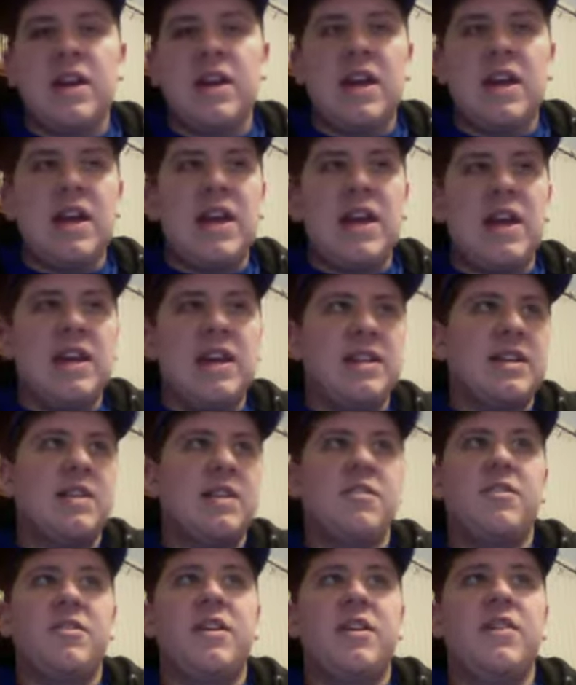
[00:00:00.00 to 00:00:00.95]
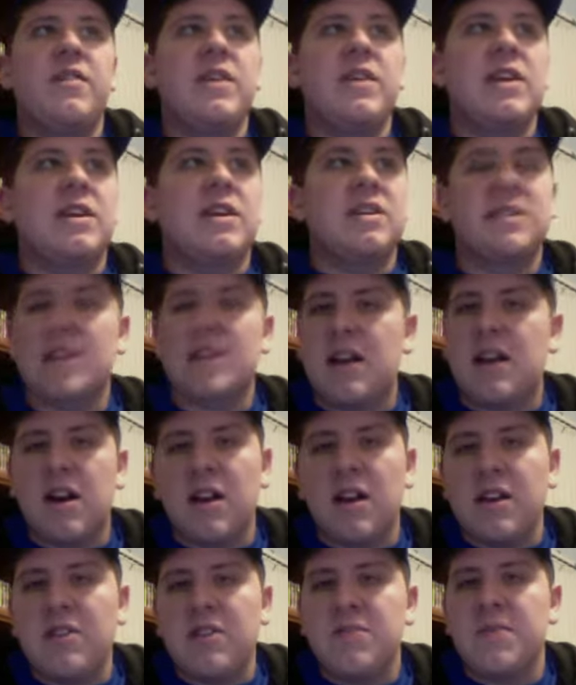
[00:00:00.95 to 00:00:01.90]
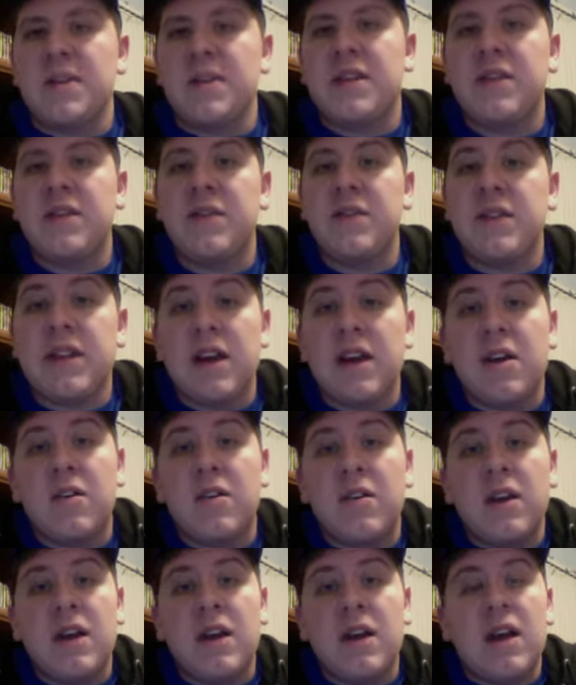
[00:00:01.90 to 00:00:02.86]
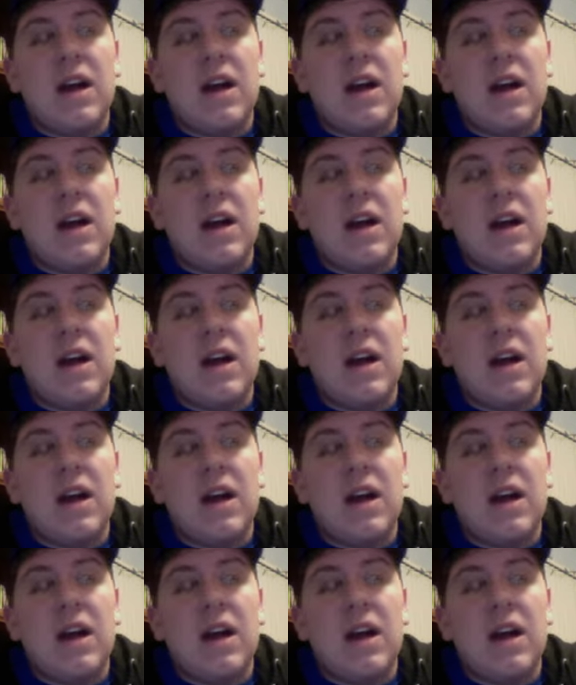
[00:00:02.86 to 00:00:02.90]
And it's on your TV, because all I use my TV now